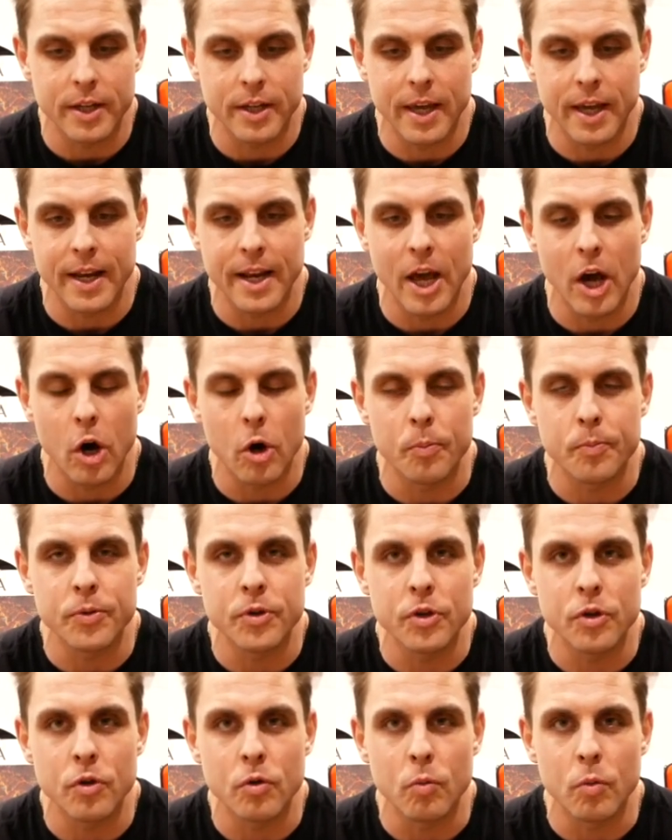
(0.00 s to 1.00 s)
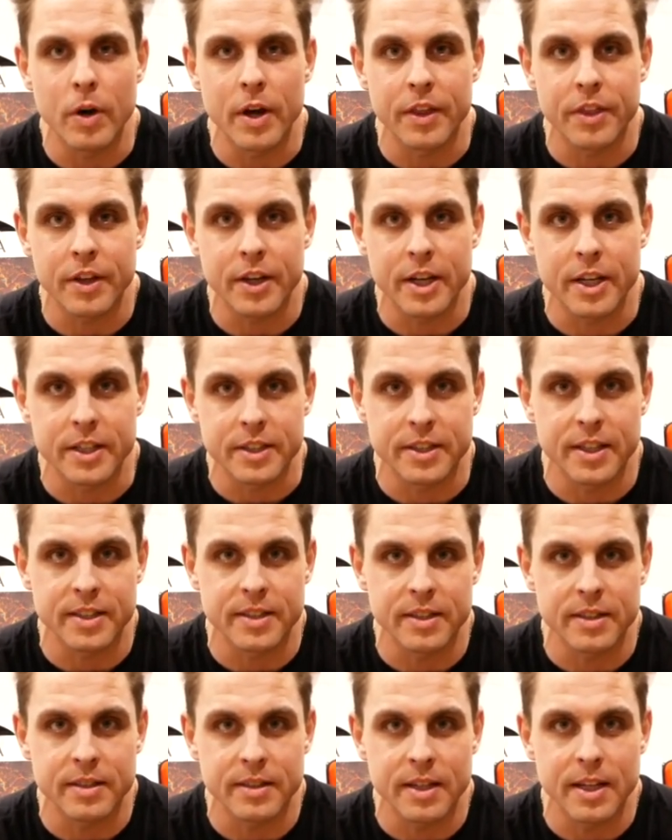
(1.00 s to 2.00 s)
can help you with
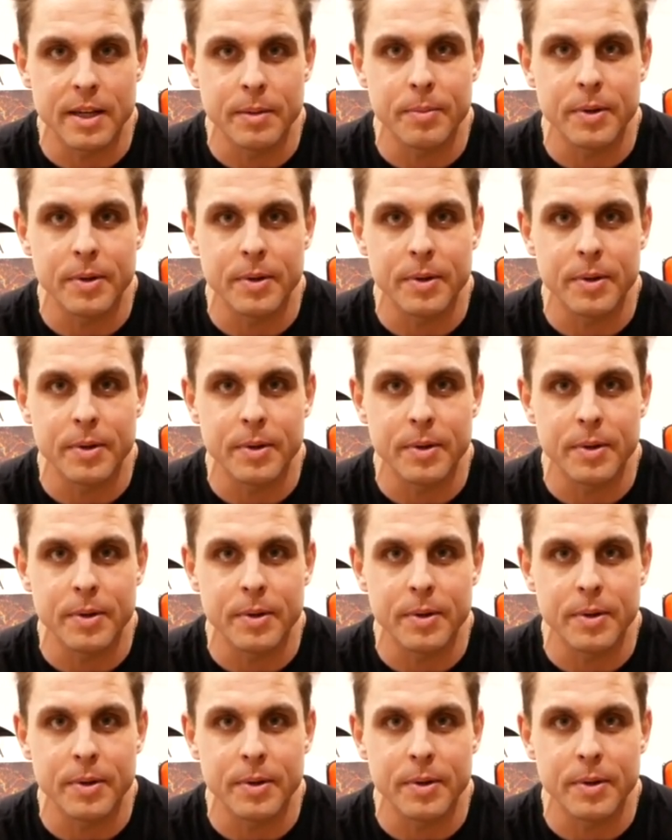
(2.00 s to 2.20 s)
consistency